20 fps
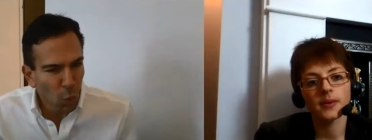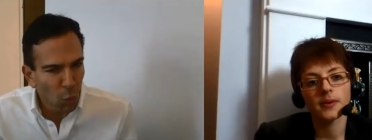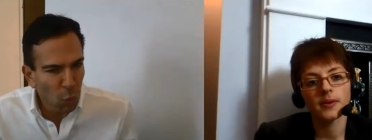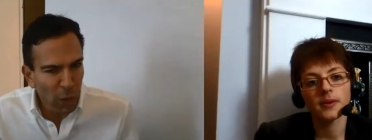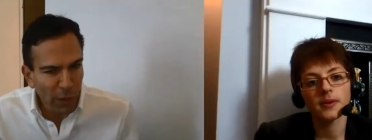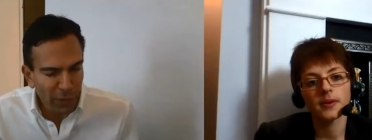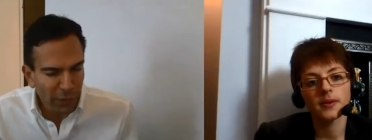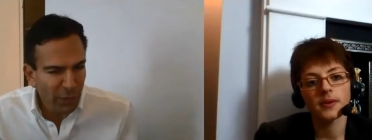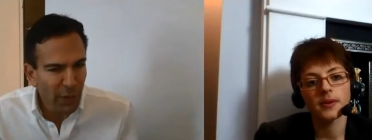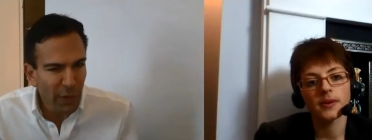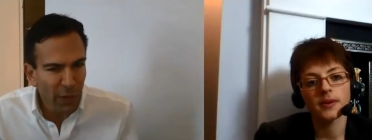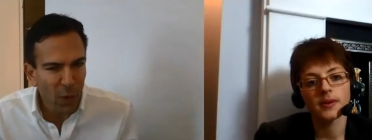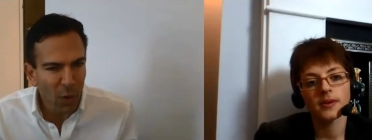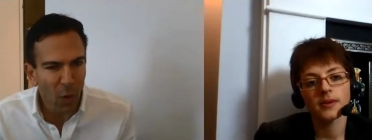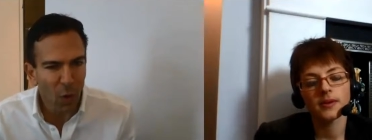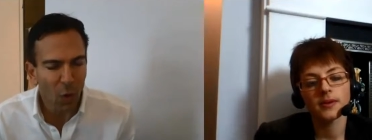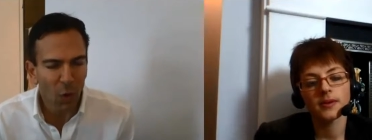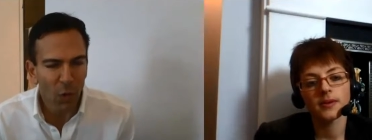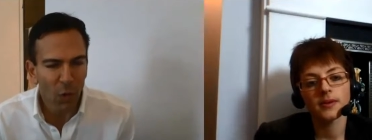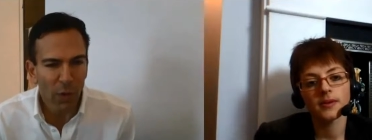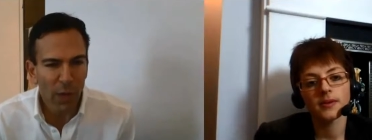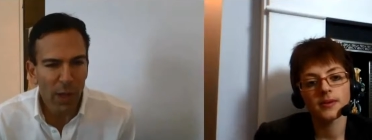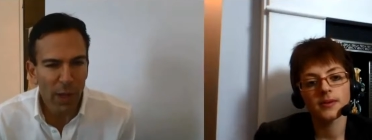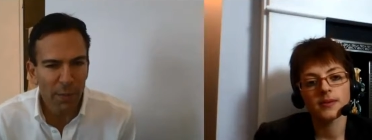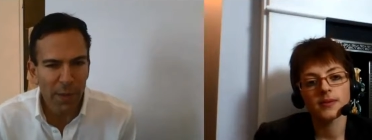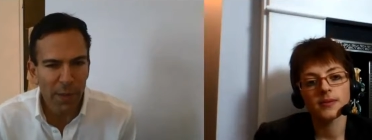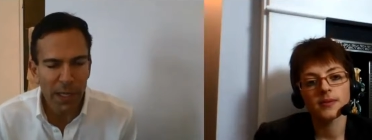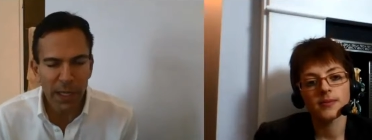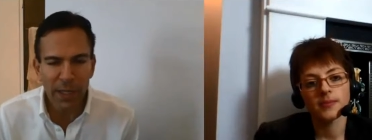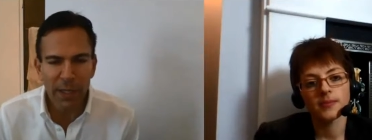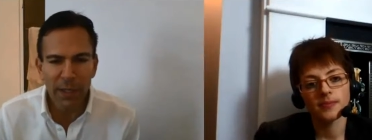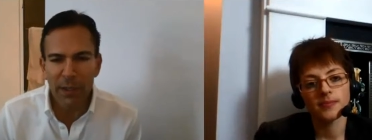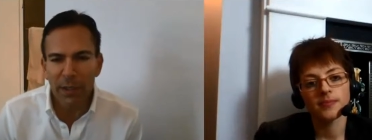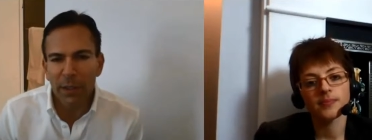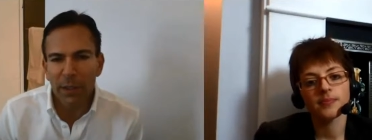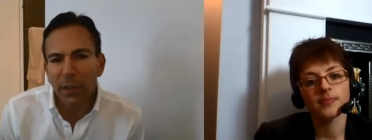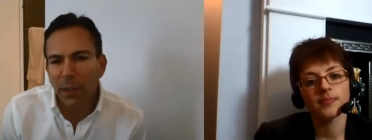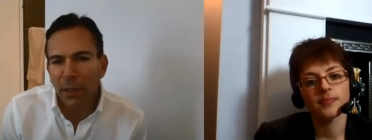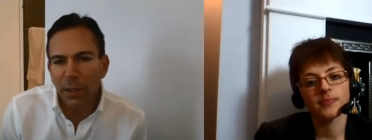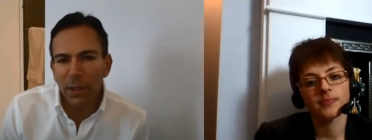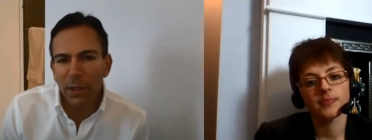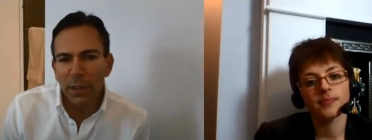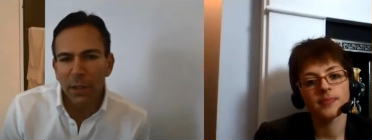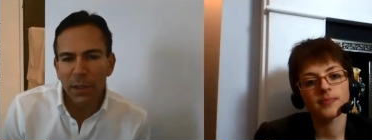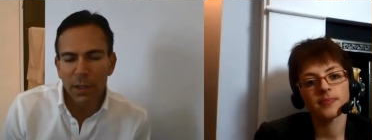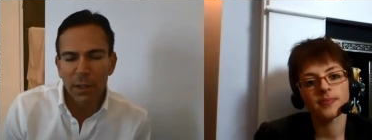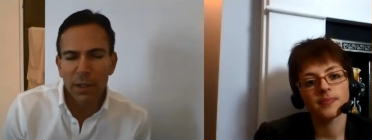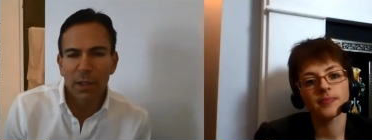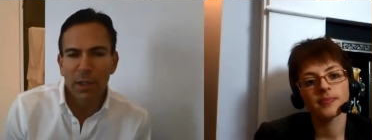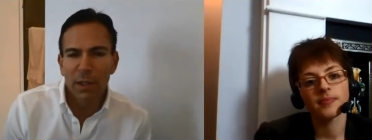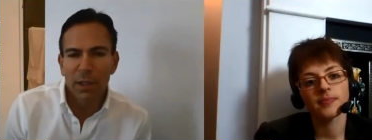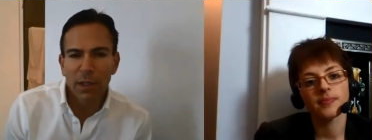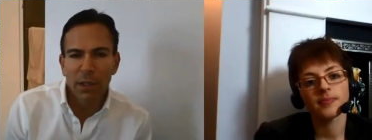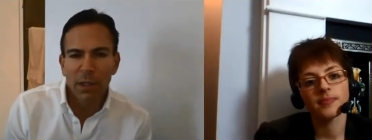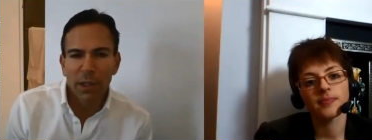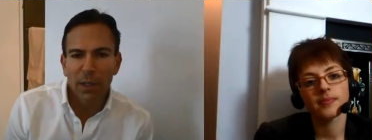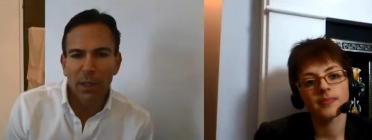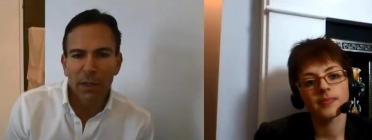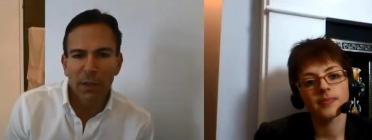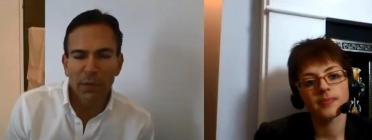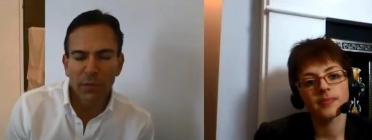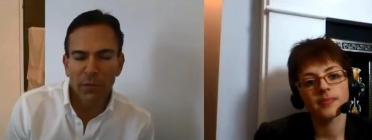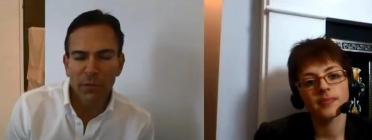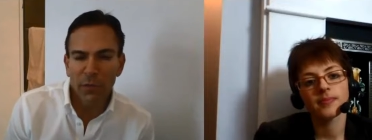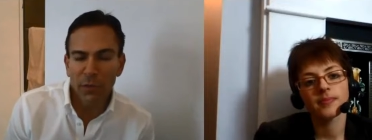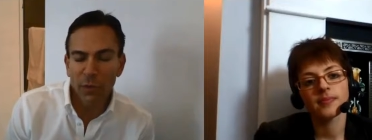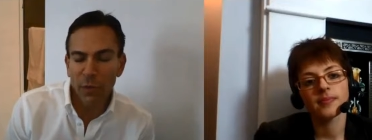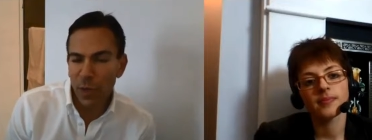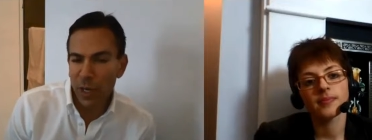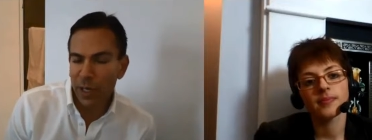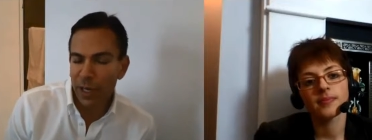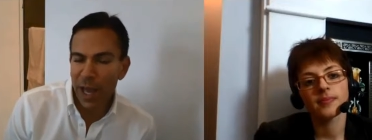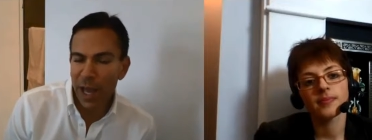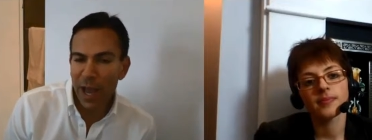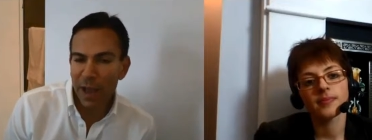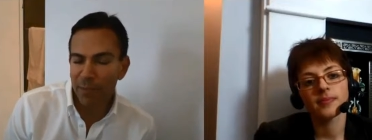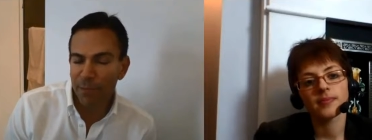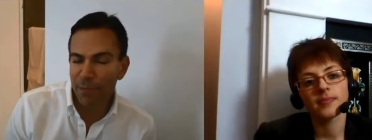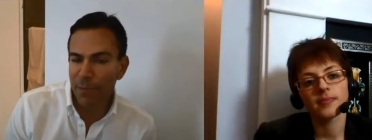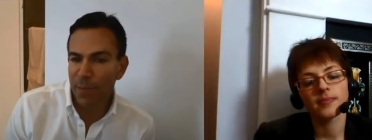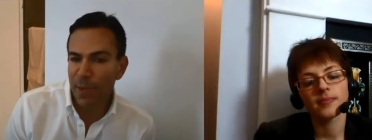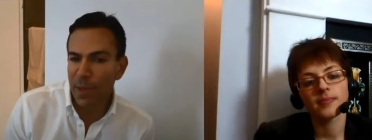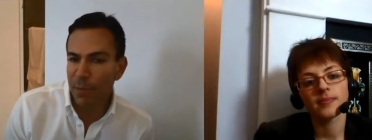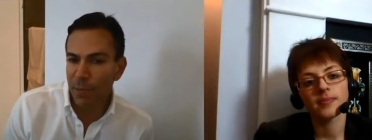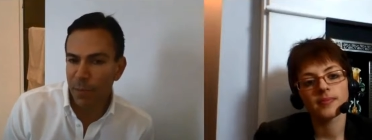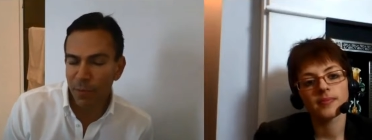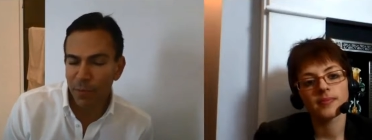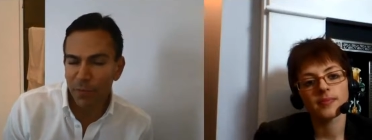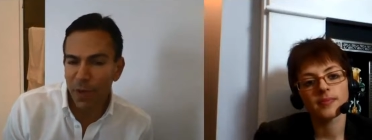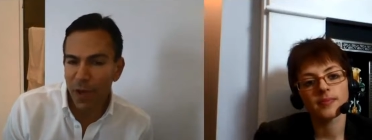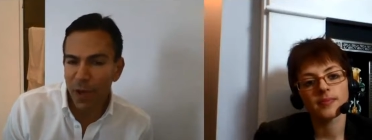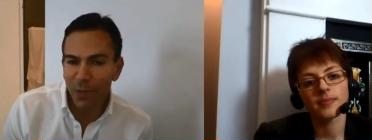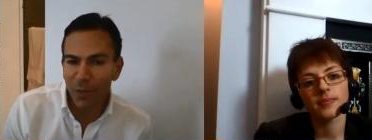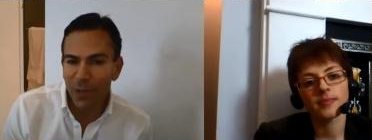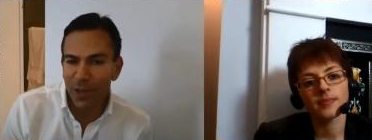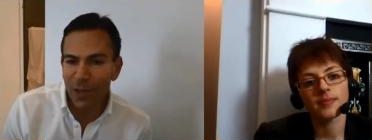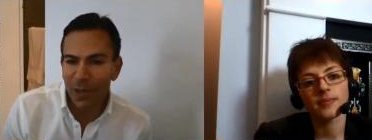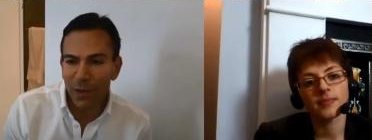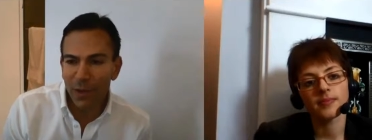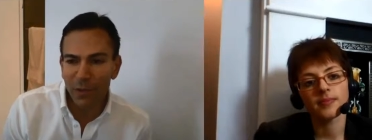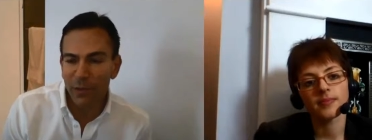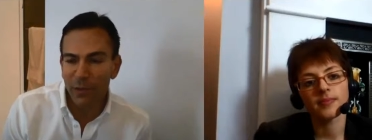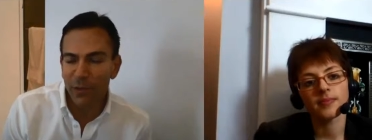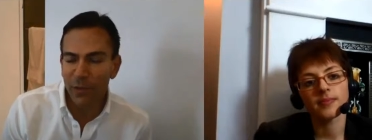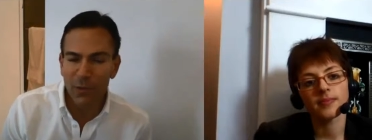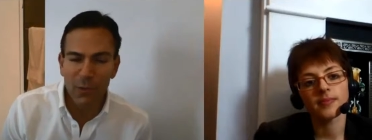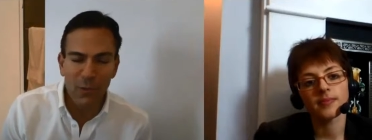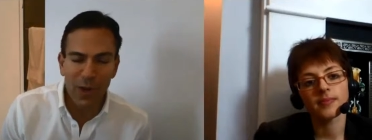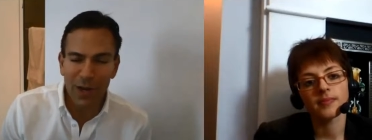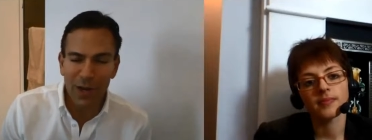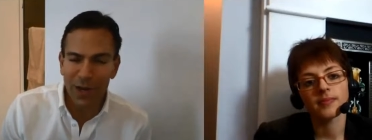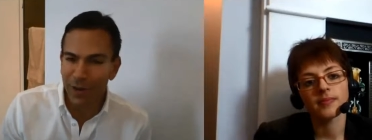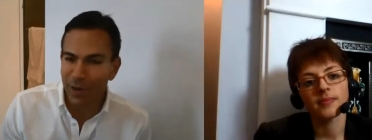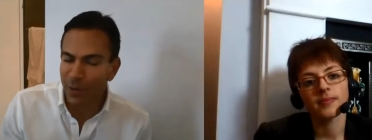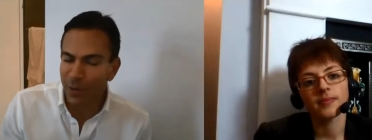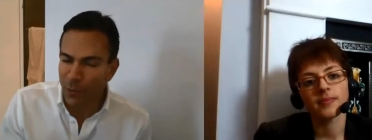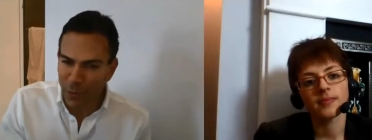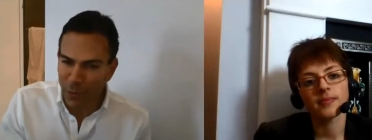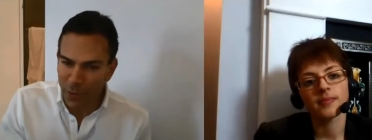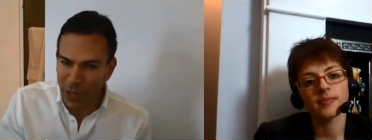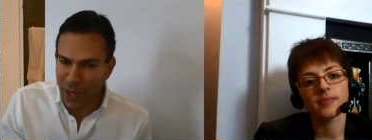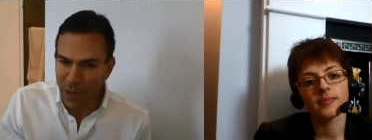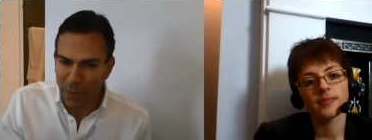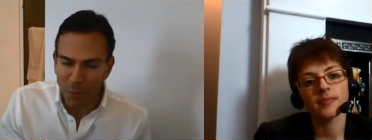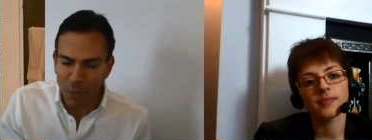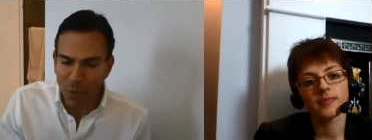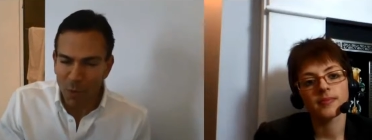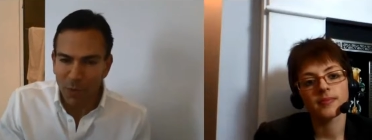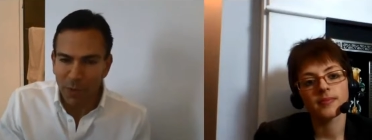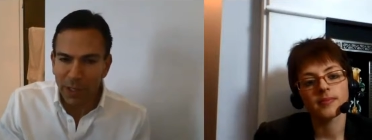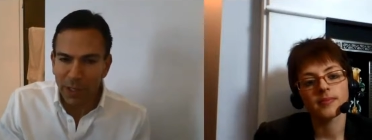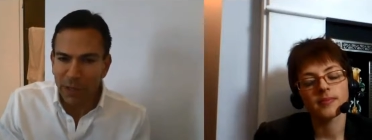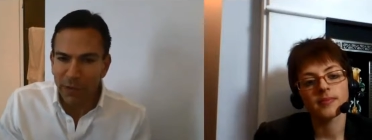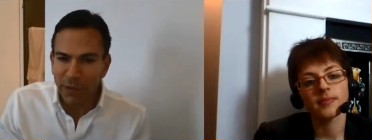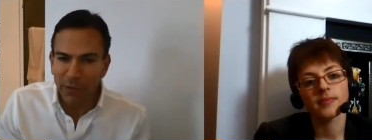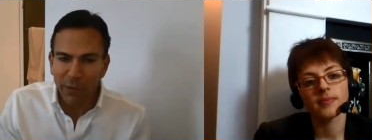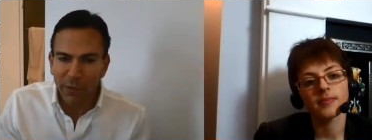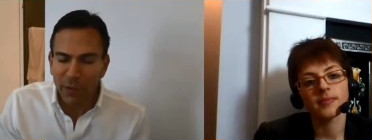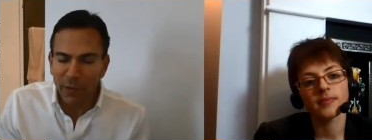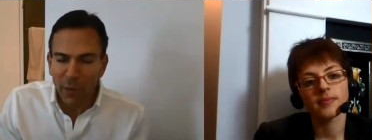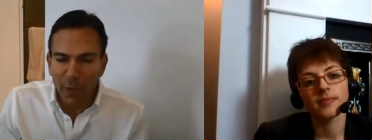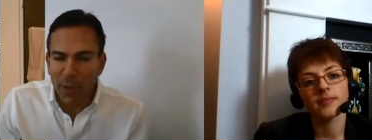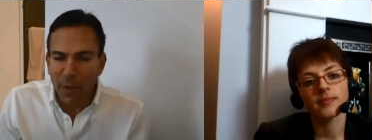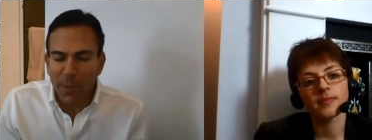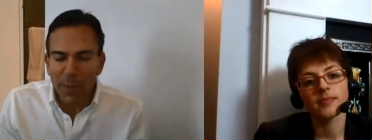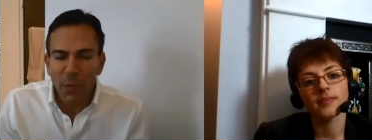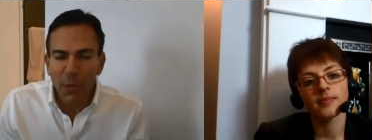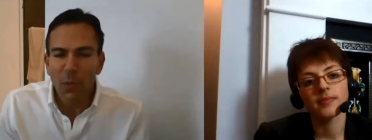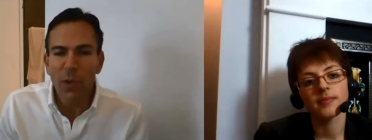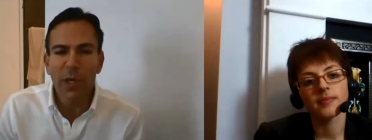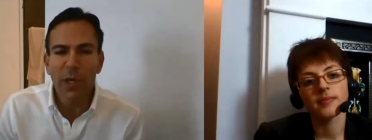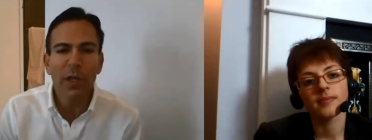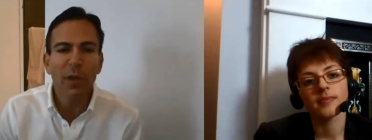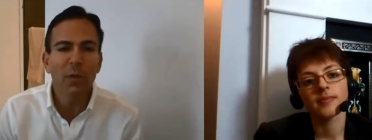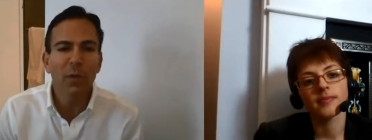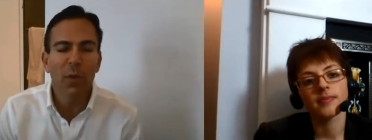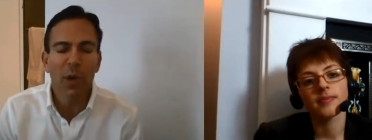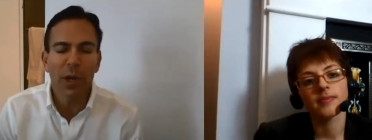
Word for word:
Speaker 1: what's the goal? I mean, do you want to have people following you? Do you want to create more leaders? Do you, I mean, what do you